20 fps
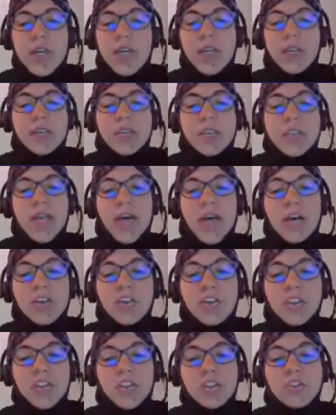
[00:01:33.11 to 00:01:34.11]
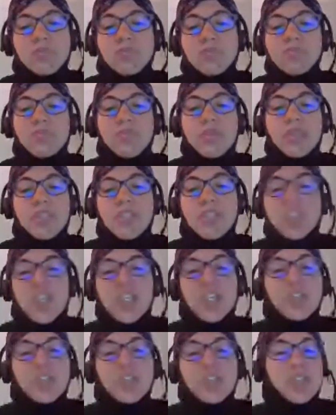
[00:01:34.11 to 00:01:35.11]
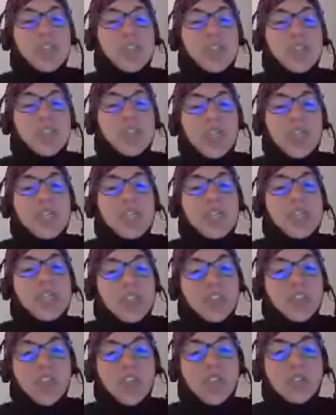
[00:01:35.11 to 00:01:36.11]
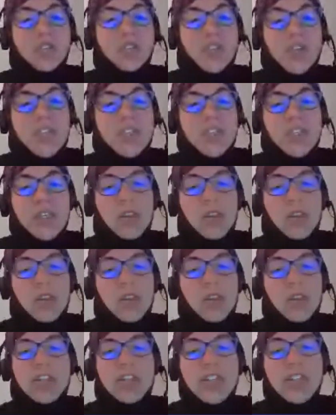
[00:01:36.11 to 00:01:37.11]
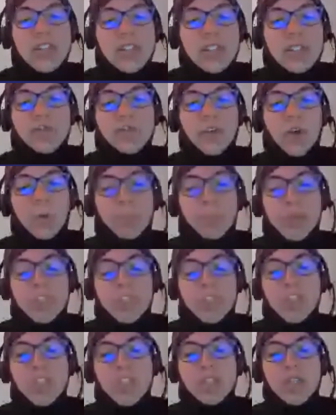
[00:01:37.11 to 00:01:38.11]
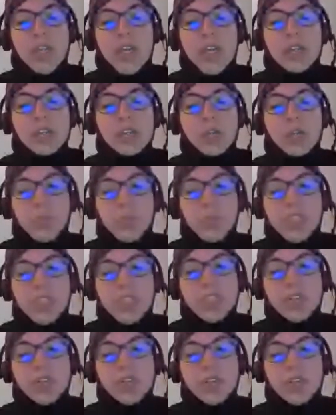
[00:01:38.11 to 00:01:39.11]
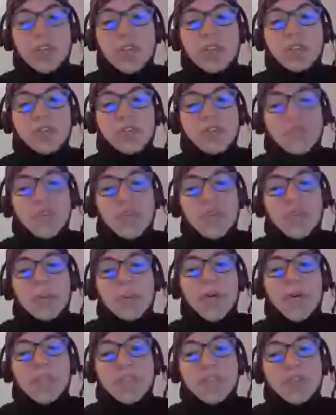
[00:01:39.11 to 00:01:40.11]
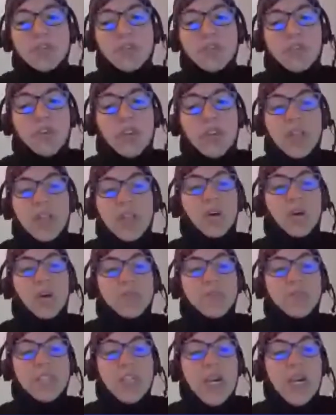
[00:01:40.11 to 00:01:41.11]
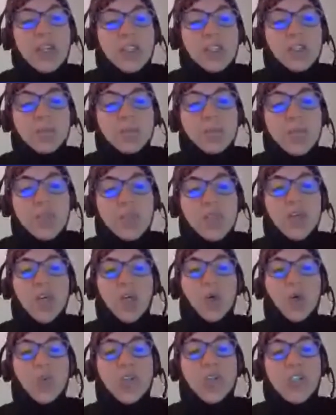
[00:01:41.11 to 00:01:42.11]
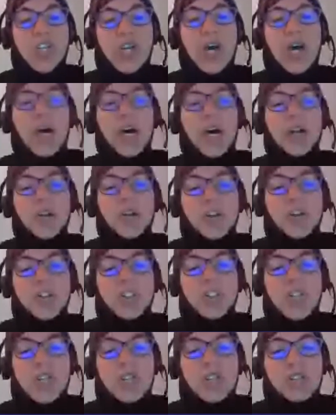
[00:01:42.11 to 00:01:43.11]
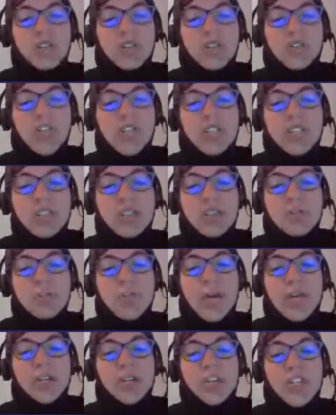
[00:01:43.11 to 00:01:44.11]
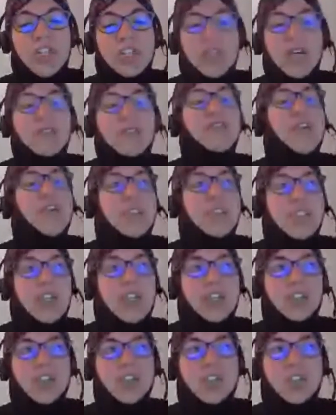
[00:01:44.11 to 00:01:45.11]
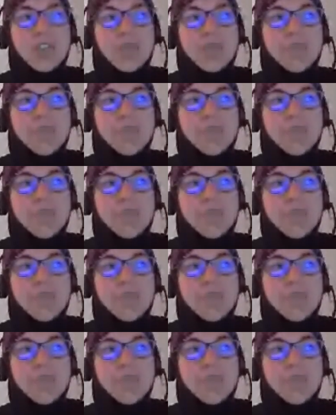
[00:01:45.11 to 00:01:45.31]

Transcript: This change is really essential facing the aggressive competition and in particular that of startups which are not yet congested by rigid infrastructure.